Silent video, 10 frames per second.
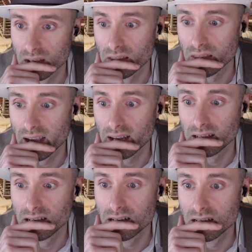And that
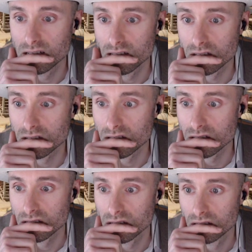
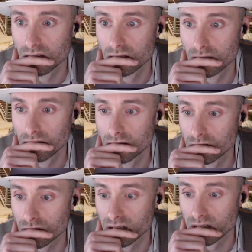is
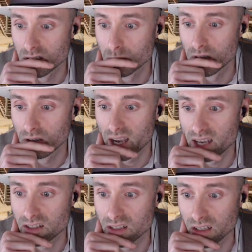great
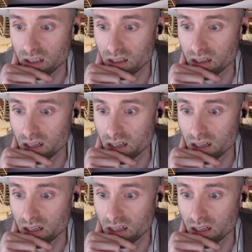spellcasting.